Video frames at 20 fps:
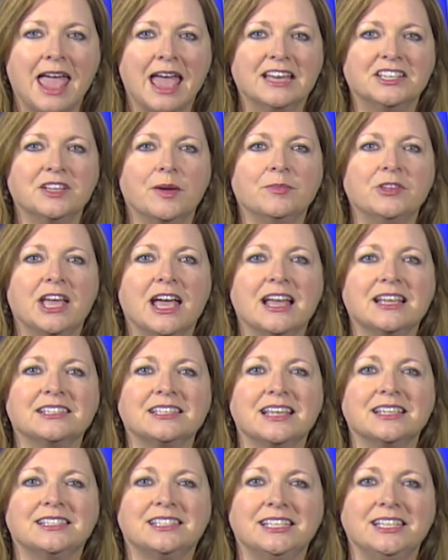and
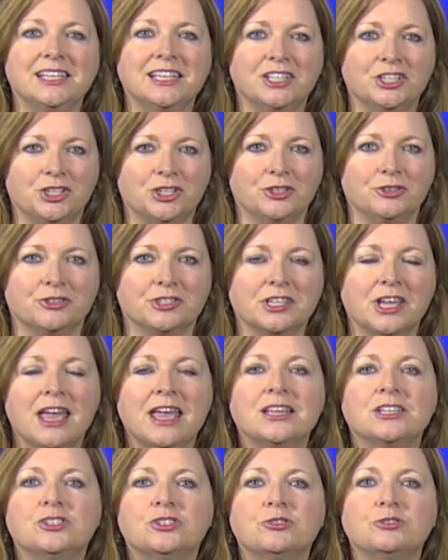WSSC issues.
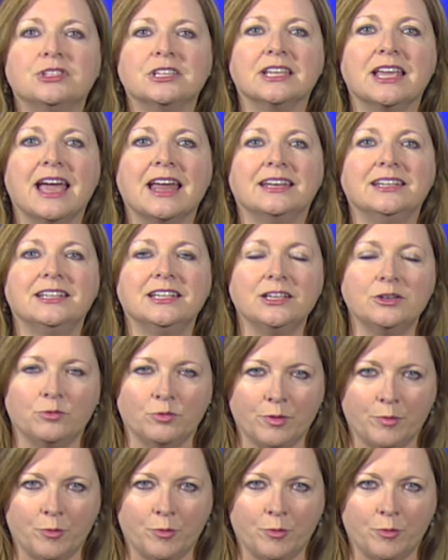Susan Kennedy